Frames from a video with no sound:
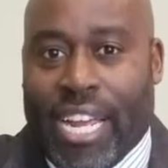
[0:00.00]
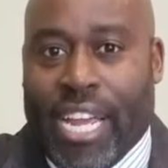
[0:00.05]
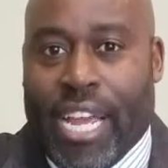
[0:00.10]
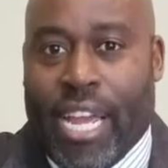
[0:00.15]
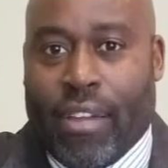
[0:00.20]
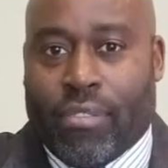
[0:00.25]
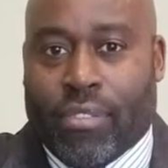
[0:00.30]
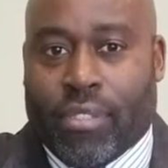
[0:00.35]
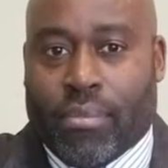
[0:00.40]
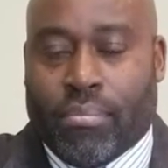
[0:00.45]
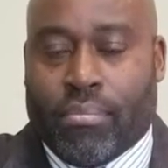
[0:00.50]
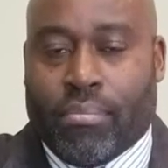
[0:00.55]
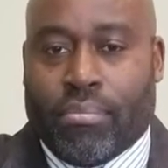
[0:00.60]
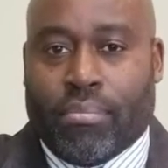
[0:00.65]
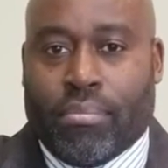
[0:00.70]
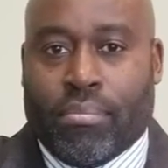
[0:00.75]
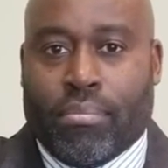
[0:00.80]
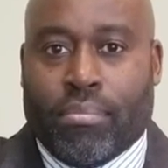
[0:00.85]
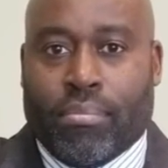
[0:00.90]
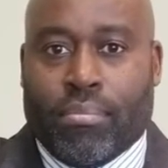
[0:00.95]
gave them.
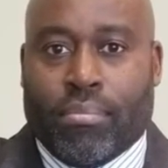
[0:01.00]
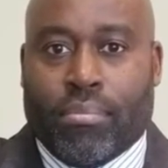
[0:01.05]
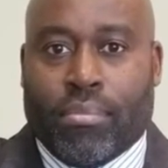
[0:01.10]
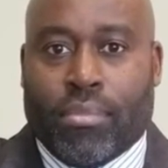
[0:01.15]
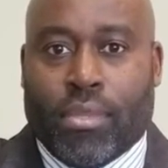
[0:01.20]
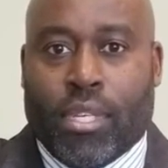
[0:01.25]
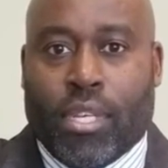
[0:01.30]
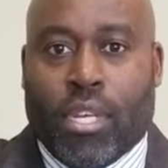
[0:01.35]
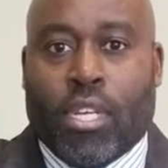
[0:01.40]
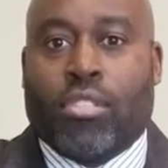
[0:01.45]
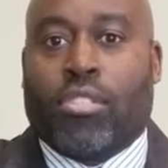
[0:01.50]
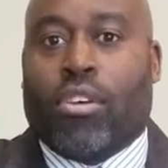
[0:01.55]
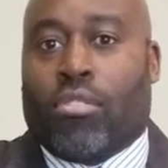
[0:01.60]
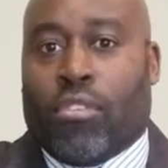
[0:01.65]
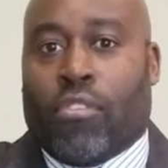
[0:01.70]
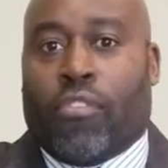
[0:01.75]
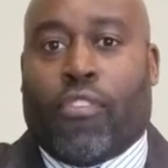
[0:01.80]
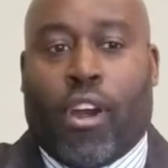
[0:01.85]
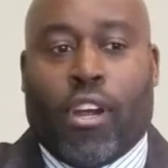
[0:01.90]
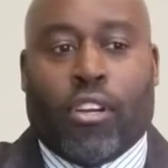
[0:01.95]

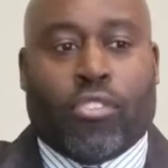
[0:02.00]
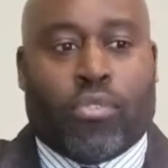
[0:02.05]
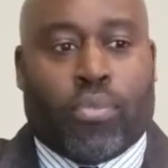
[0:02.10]
So the first